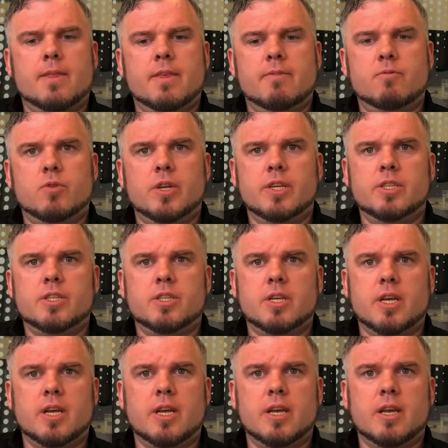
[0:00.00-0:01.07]
they've
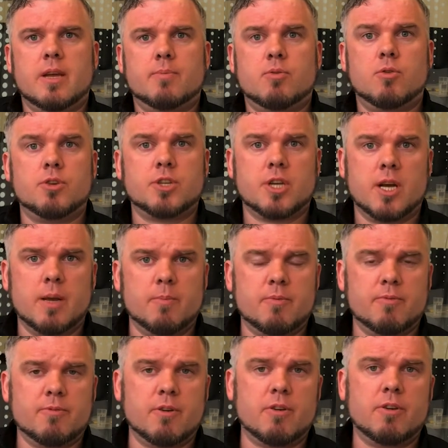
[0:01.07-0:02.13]
released a prototype
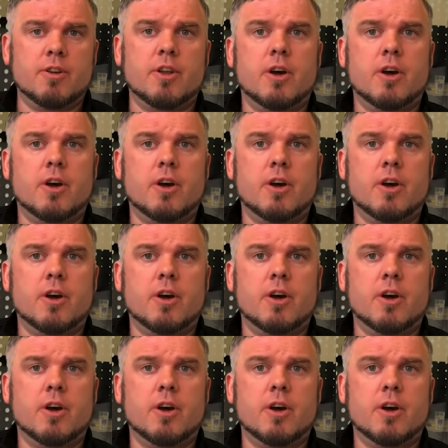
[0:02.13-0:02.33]
for